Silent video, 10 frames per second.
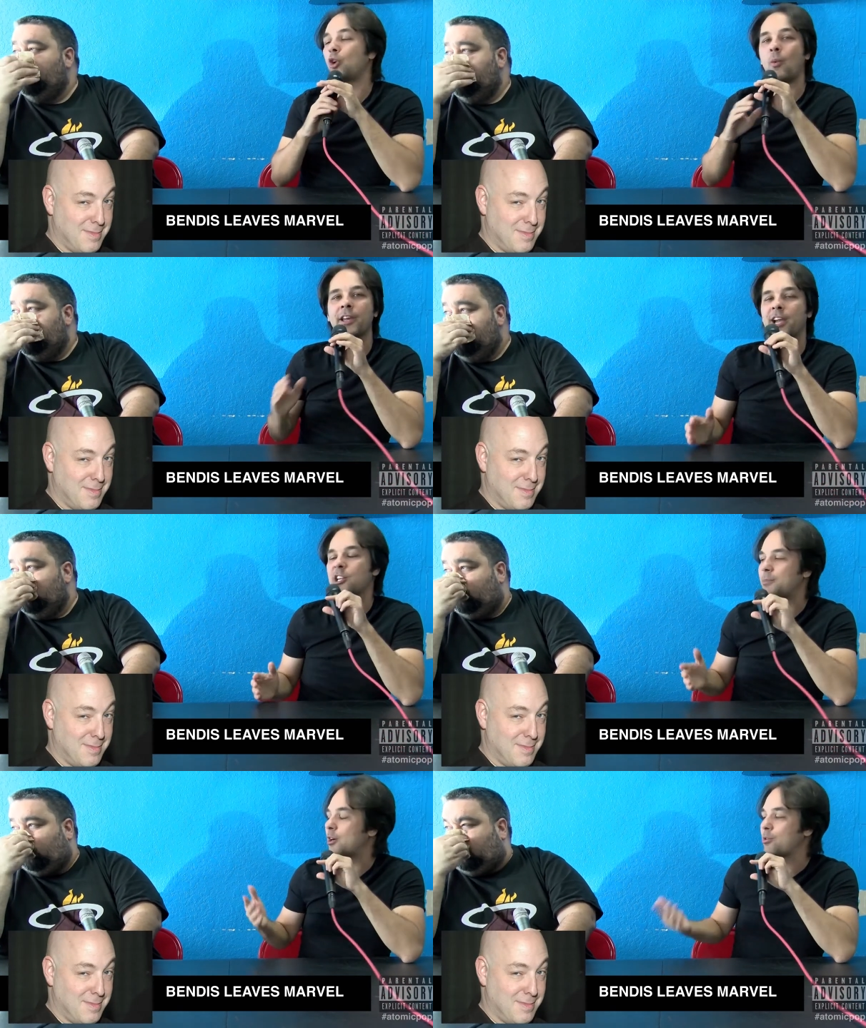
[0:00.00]
Speaker 1: no one
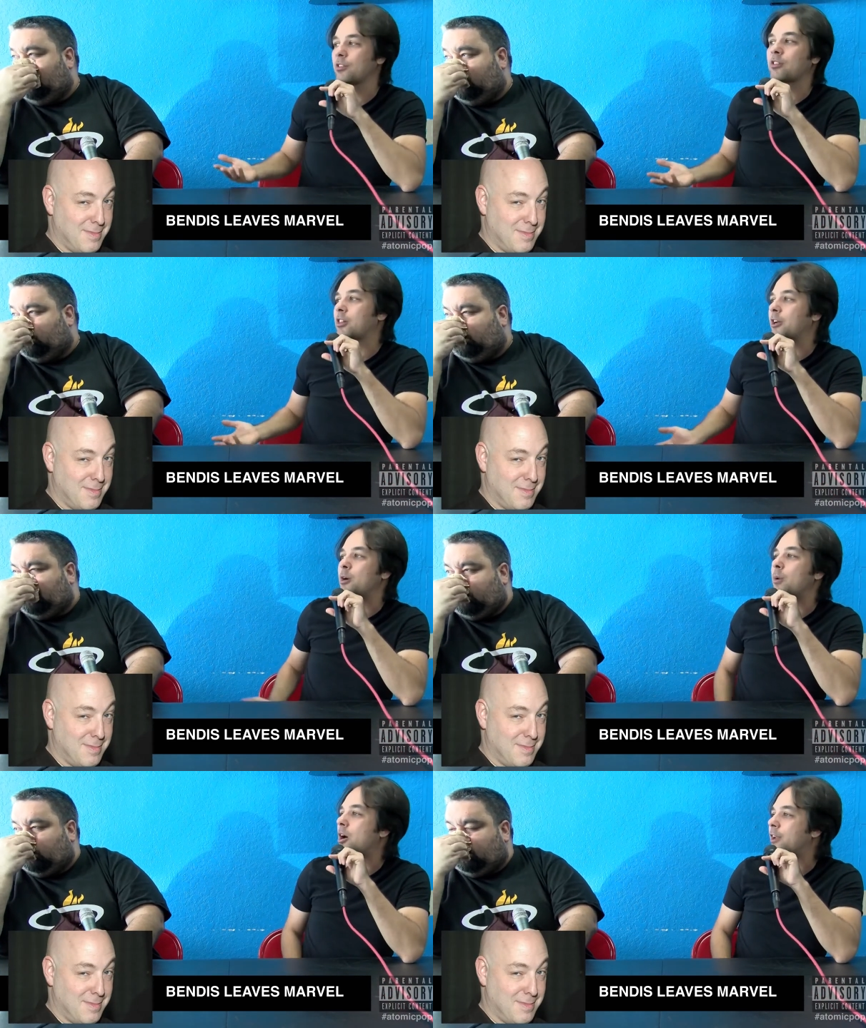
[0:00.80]
cares about Chris
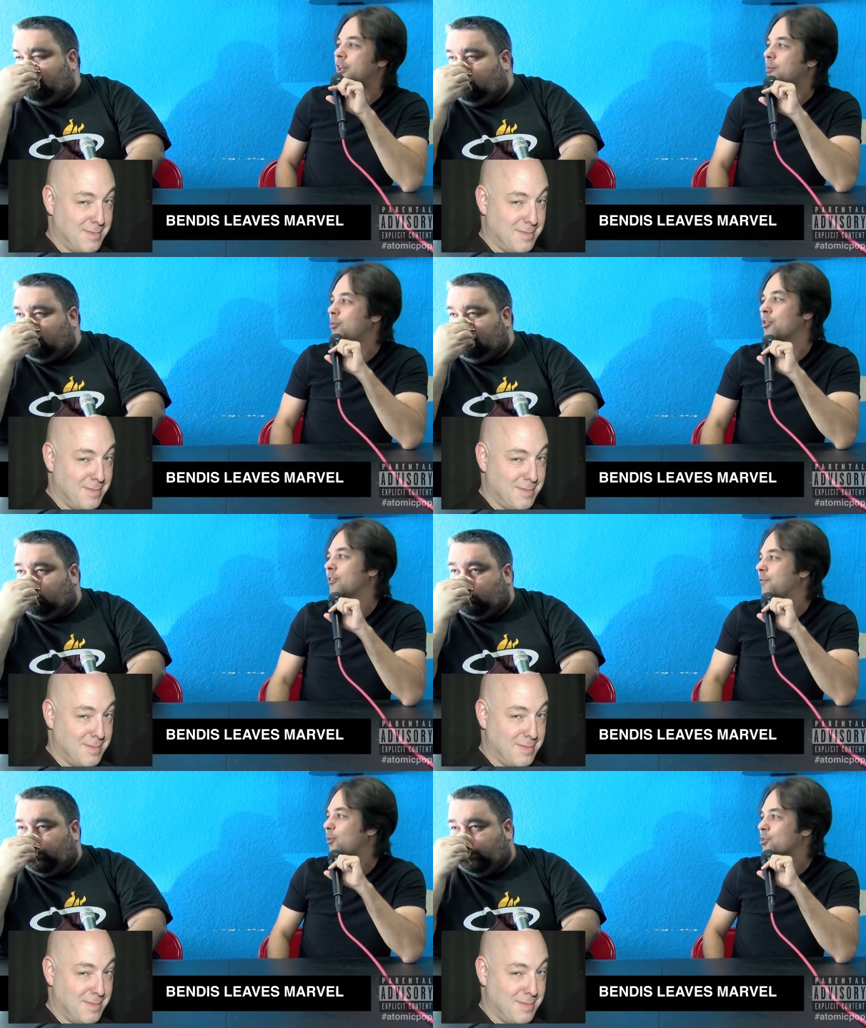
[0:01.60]
Claremont anymore.
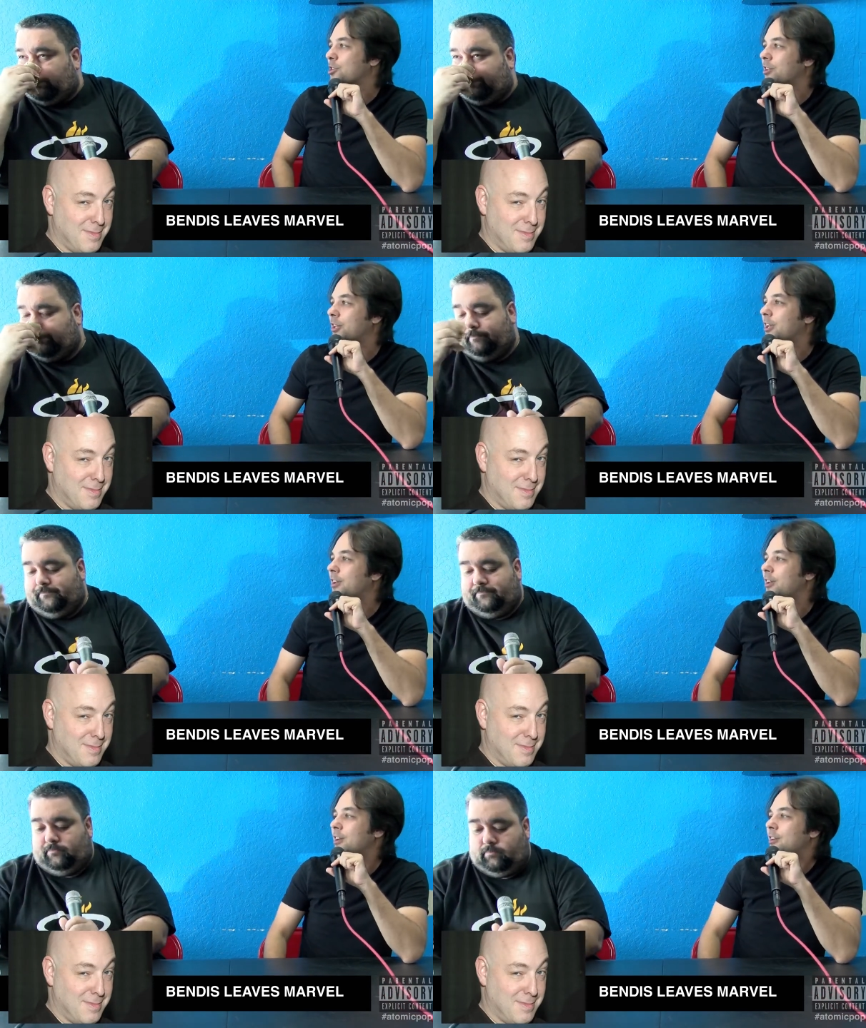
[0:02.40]
Unfortunately,
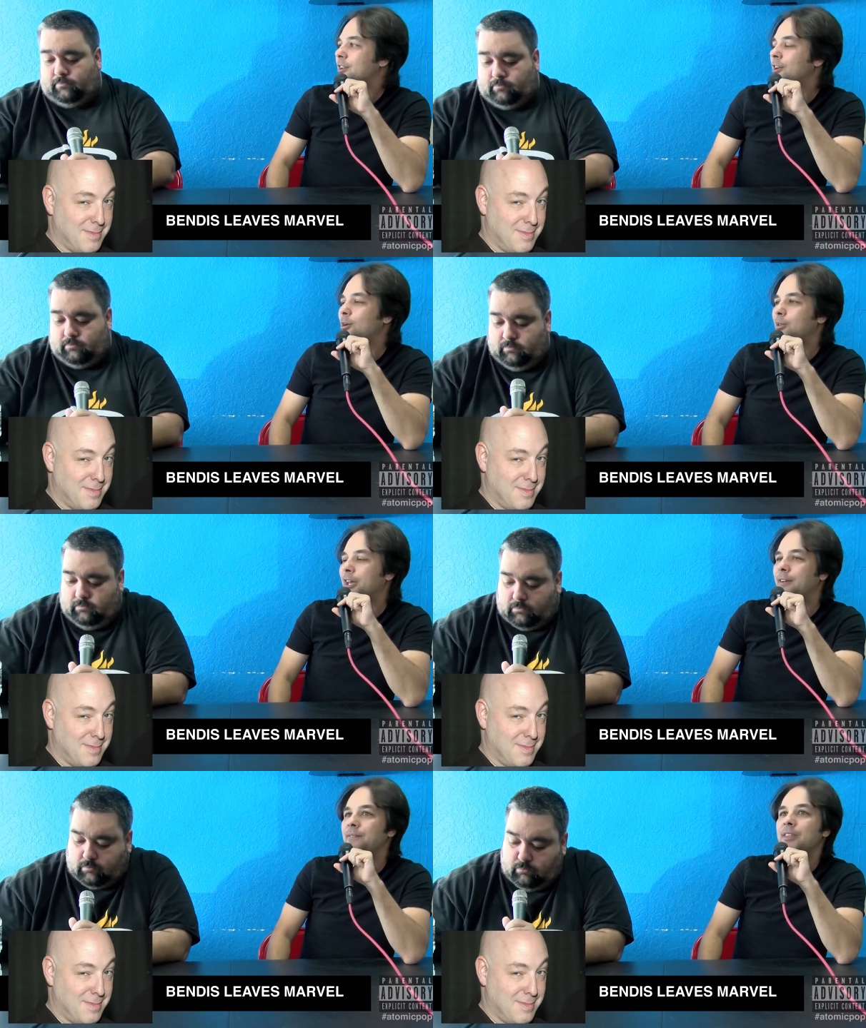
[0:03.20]
you know,
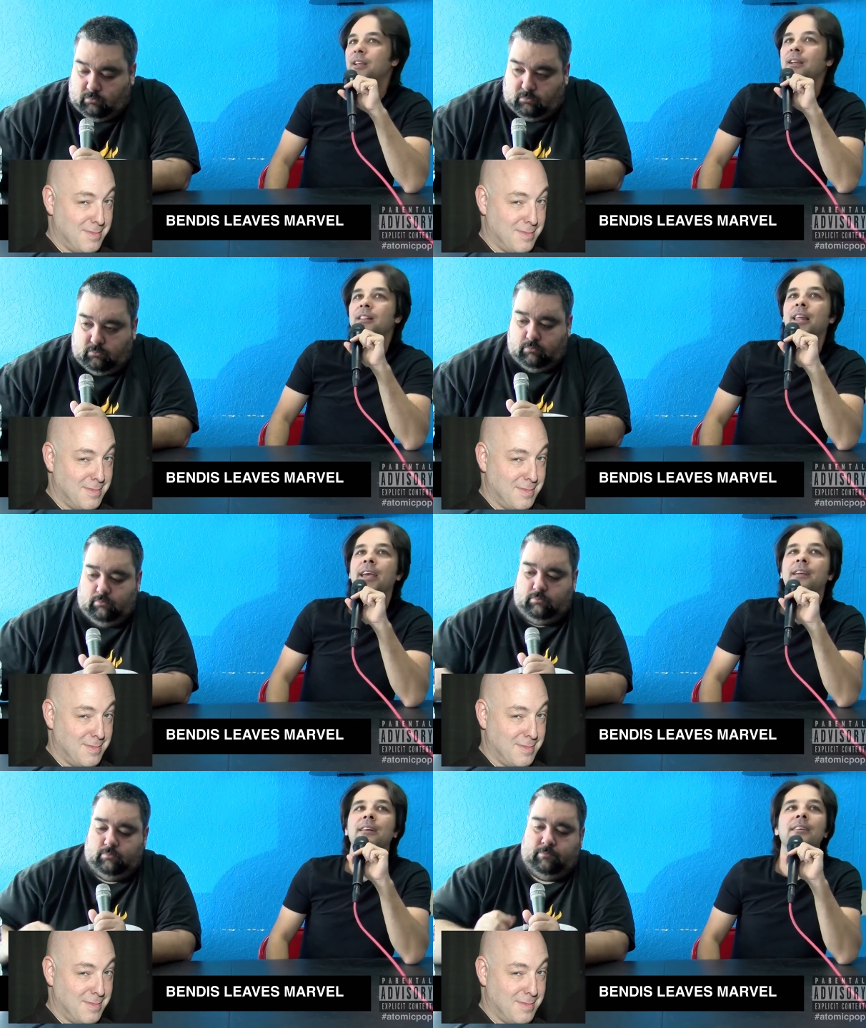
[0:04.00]
like
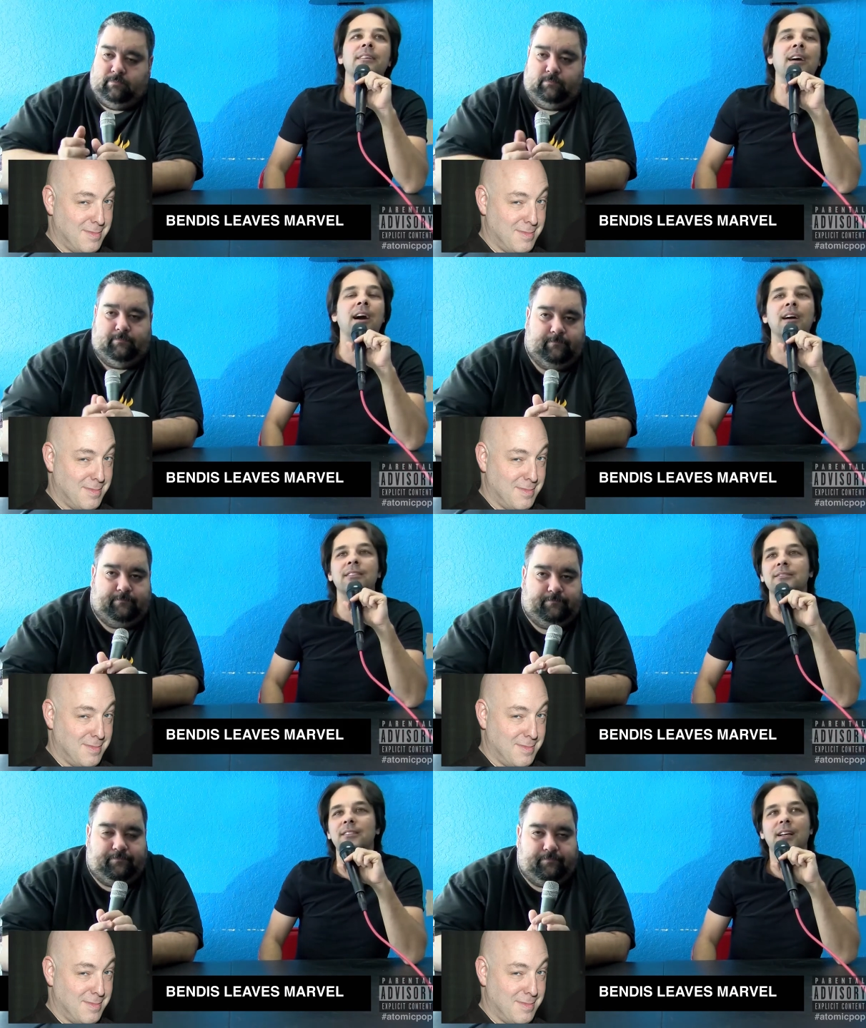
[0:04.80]
like, uh,
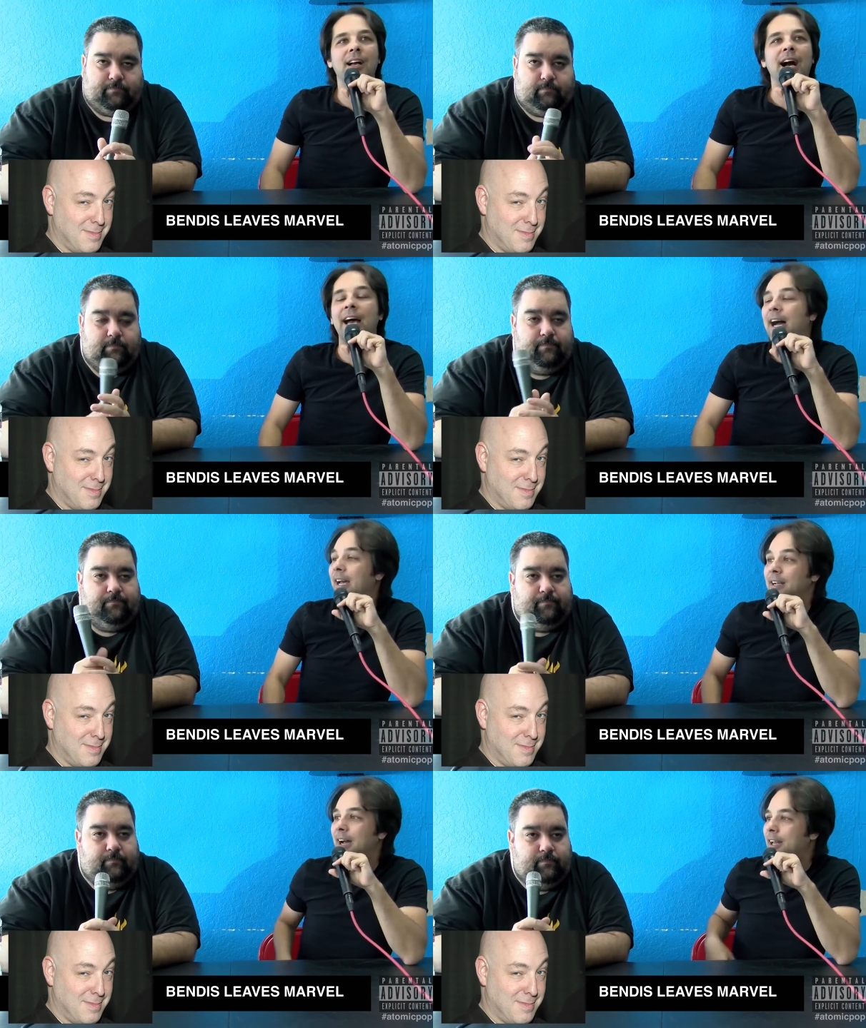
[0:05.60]
I,
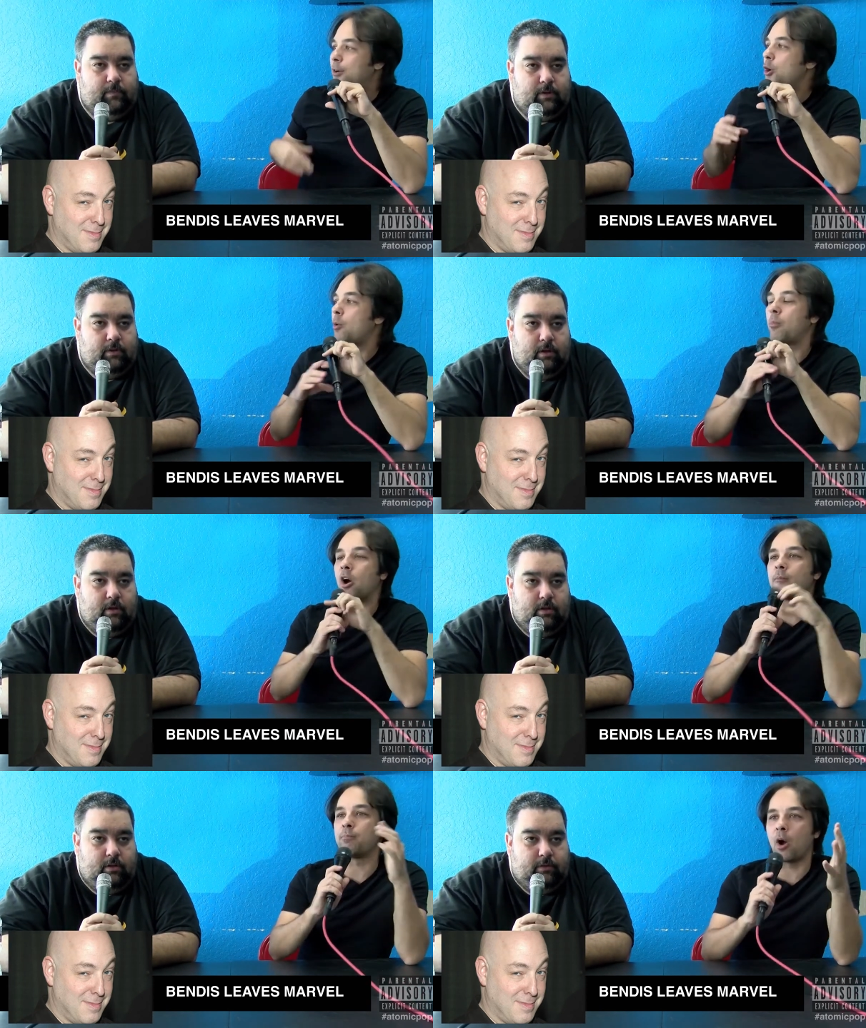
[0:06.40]
I, I don't know.
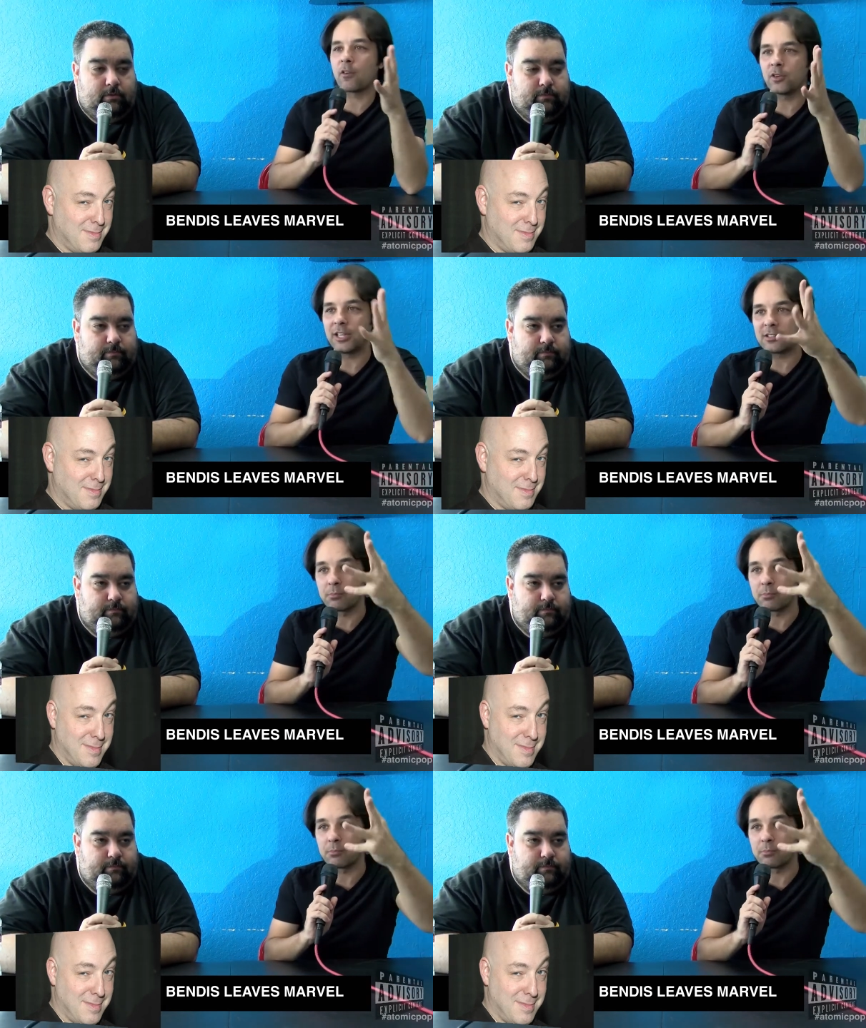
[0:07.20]
Mar- Marvel needs